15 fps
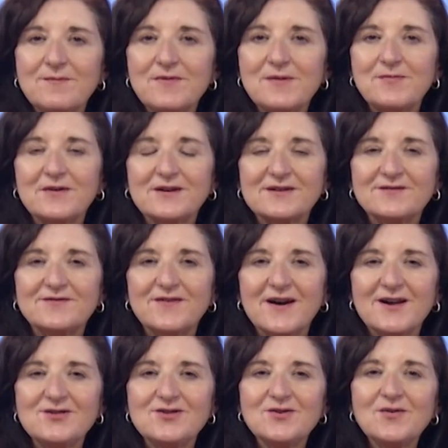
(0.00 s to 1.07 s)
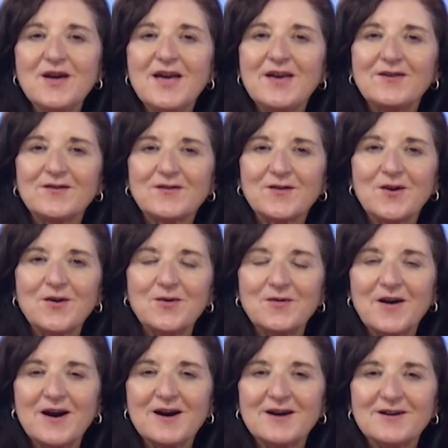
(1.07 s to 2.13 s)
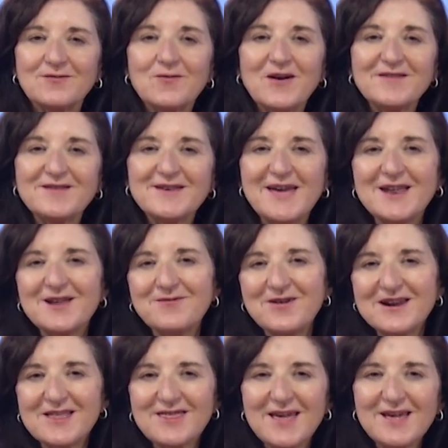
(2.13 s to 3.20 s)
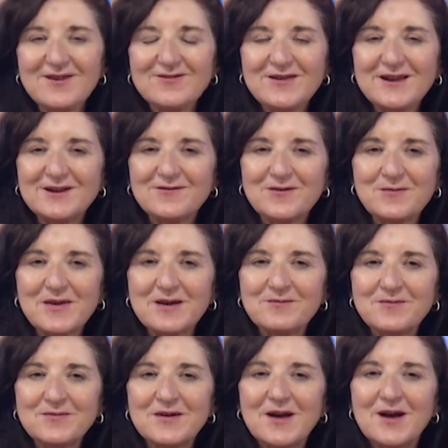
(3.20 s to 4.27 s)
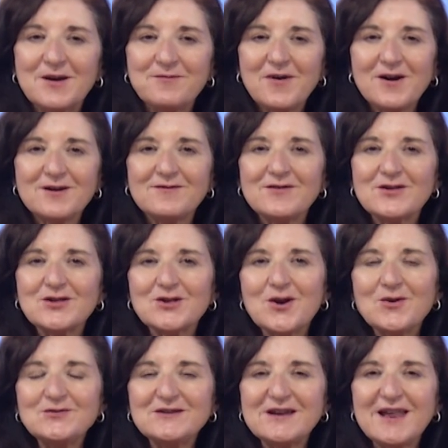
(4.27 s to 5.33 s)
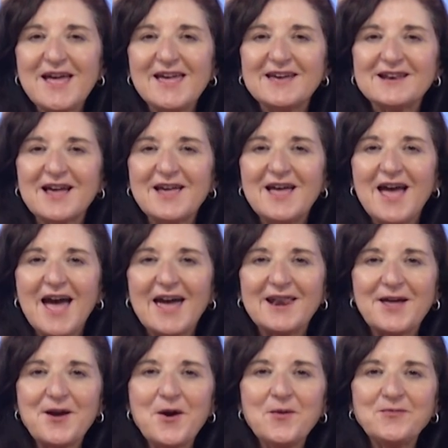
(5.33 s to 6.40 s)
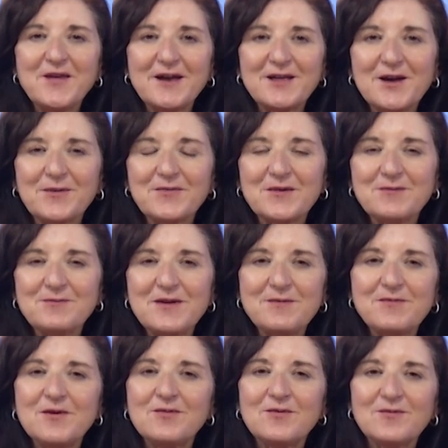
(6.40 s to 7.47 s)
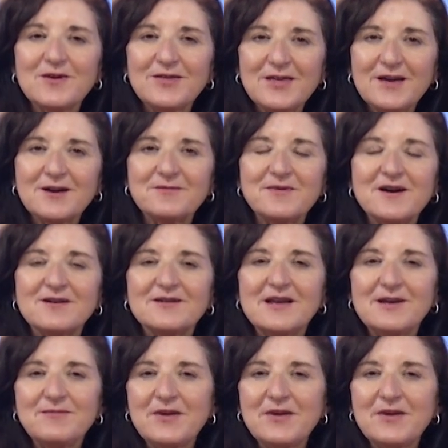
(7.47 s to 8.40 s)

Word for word: name. People can find you. So uh, once again, I want to thank you, Tina, for being part thank of the show you, today. And I, and I hope that helps some people when we think about